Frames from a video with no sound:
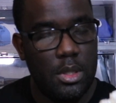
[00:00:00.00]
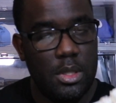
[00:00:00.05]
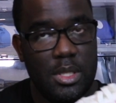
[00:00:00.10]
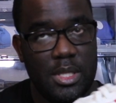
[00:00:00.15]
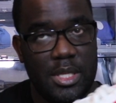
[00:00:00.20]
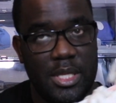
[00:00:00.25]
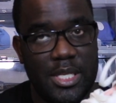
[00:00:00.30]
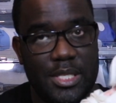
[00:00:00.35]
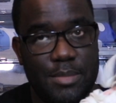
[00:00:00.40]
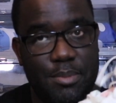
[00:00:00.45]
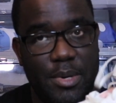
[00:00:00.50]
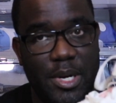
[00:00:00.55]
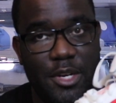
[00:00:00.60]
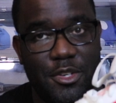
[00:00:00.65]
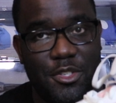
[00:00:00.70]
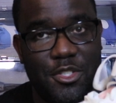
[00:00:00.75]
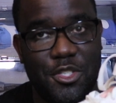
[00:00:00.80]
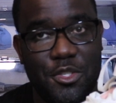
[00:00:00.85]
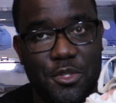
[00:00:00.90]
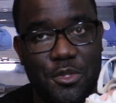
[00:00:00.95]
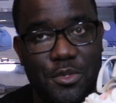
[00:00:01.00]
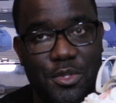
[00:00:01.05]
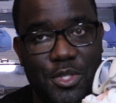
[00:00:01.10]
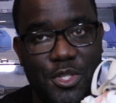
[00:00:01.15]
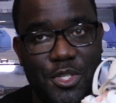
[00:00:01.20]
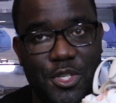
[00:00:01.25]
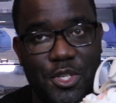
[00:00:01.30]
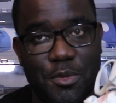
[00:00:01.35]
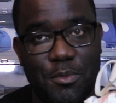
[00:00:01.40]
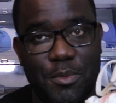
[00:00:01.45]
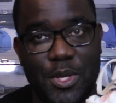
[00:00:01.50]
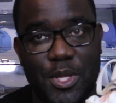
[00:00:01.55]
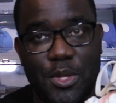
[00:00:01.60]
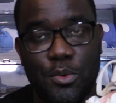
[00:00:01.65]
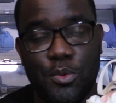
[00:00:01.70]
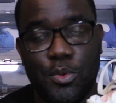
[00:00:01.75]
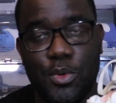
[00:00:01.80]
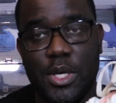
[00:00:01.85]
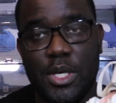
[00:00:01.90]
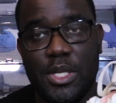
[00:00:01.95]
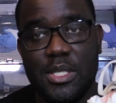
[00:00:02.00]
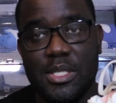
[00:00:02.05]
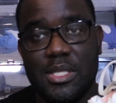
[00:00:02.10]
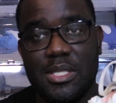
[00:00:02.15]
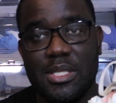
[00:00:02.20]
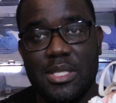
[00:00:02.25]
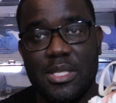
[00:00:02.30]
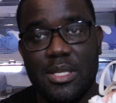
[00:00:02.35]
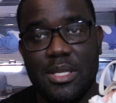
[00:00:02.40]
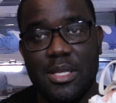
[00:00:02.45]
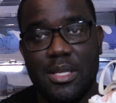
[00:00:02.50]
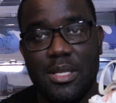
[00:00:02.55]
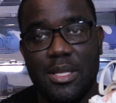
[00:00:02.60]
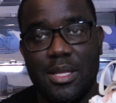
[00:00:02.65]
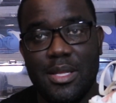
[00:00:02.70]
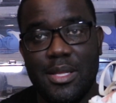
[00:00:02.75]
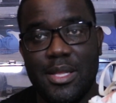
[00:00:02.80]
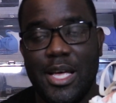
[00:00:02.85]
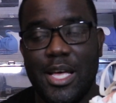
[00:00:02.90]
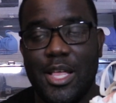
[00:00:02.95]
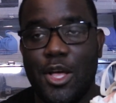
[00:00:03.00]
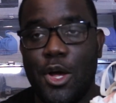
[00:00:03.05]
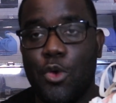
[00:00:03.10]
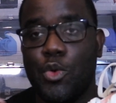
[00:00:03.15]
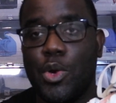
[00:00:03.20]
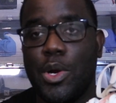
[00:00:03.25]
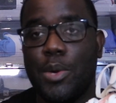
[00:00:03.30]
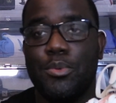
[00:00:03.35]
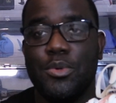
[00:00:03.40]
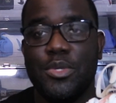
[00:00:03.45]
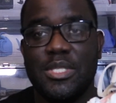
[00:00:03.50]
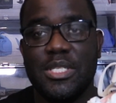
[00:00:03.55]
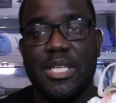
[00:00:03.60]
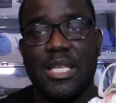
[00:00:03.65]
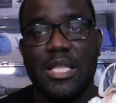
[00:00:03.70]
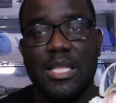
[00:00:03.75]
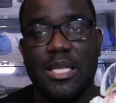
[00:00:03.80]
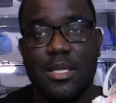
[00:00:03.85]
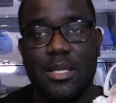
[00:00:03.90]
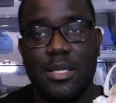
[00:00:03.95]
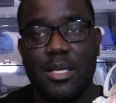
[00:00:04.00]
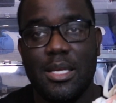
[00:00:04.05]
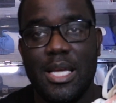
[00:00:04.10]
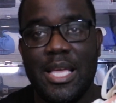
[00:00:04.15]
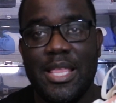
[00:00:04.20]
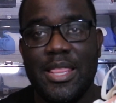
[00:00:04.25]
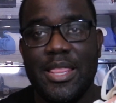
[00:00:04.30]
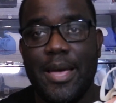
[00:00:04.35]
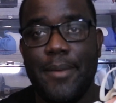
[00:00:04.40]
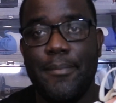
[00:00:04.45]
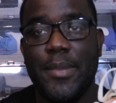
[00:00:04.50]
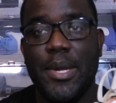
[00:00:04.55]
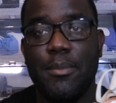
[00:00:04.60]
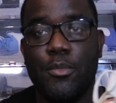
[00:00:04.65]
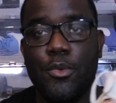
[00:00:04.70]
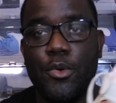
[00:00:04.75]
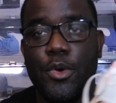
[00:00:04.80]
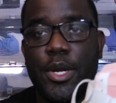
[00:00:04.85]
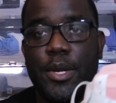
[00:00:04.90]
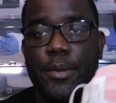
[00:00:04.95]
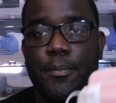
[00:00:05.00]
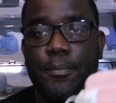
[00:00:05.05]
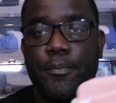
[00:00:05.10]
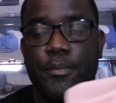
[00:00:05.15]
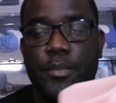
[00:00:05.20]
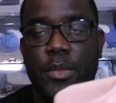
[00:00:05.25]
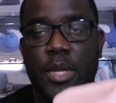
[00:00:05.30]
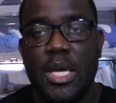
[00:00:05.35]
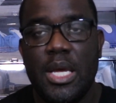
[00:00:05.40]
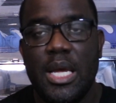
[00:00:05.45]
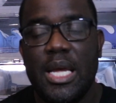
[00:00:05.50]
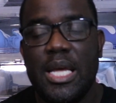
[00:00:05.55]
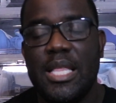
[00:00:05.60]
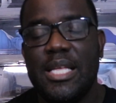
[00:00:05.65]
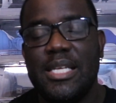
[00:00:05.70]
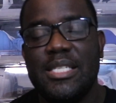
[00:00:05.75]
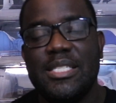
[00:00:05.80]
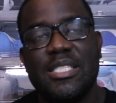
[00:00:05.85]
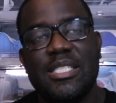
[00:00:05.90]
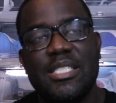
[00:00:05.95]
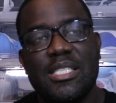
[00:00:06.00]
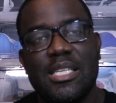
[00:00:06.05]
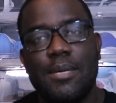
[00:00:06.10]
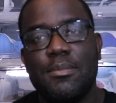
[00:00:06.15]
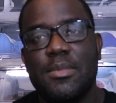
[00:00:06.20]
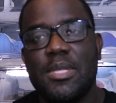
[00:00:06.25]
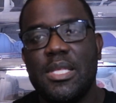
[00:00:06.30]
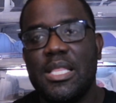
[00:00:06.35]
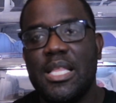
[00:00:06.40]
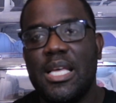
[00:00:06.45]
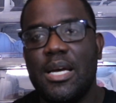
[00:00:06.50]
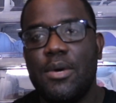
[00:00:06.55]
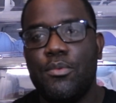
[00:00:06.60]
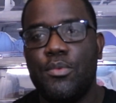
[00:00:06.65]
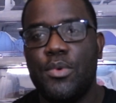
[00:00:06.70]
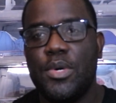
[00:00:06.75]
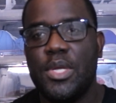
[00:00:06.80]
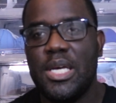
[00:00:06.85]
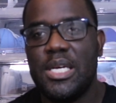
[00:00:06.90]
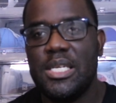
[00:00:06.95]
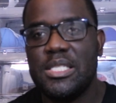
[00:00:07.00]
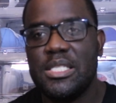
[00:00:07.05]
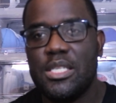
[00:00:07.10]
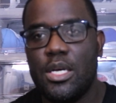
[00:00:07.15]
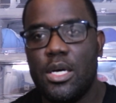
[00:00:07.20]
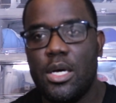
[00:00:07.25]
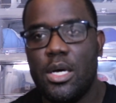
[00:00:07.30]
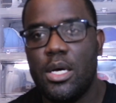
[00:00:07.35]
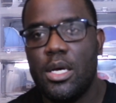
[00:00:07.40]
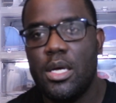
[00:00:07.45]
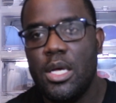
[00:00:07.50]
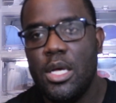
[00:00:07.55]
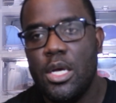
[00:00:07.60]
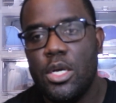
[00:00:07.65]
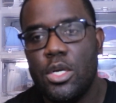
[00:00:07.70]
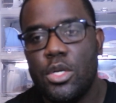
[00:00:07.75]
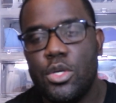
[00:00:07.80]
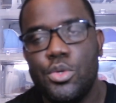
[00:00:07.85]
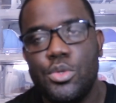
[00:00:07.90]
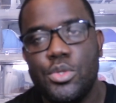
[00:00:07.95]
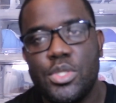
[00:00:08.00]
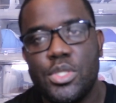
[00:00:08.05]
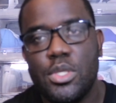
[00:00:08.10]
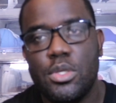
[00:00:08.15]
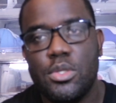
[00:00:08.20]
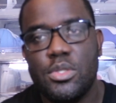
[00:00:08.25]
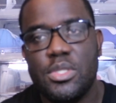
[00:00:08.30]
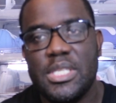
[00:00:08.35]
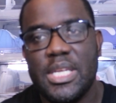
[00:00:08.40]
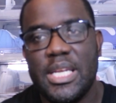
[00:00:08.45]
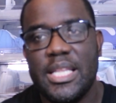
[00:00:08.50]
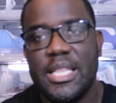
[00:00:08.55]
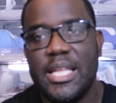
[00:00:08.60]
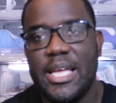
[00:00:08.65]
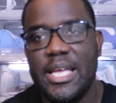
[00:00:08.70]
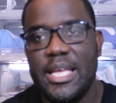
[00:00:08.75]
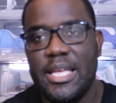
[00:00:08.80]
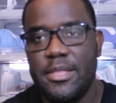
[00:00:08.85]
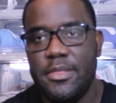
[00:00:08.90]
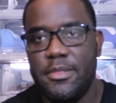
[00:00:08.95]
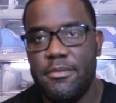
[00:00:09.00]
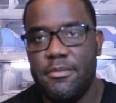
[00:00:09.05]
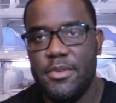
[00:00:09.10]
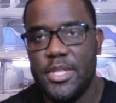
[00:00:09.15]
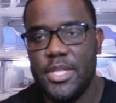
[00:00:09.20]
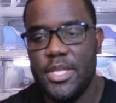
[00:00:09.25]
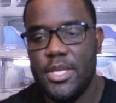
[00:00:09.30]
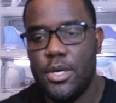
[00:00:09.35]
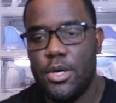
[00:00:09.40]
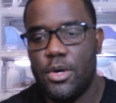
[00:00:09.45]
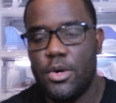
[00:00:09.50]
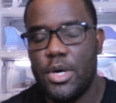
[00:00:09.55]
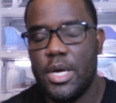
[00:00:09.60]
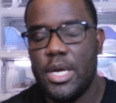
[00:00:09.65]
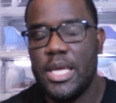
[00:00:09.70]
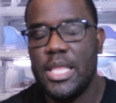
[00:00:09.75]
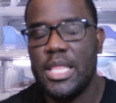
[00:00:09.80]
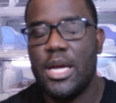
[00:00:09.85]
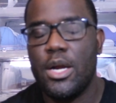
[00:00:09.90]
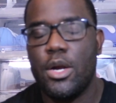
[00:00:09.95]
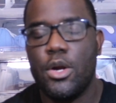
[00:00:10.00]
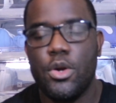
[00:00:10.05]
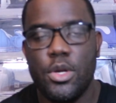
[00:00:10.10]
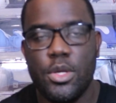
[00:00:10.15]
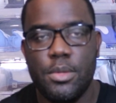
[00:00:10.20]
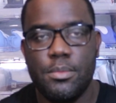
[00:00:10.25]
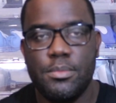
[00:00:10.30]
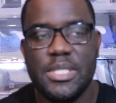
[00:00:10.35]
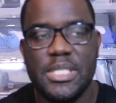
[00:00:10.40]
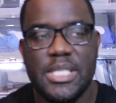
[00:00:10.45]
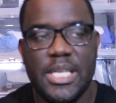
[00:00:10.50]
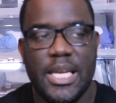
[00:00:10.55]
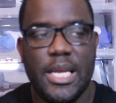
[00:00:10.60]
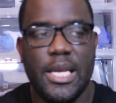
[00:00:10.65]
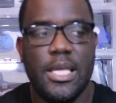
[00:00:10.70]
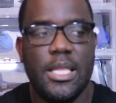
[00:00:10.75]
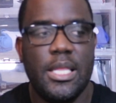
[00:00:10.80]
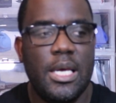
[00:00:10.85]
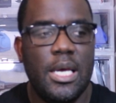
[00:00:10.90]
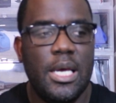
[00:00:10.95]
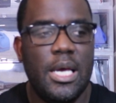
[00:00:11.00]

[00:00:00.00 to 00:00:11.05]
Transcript: this pair of shoes is going to be the ones that are represented in that memory. And that's just something that when I saw Kustoo say that in the video and I heard him say it,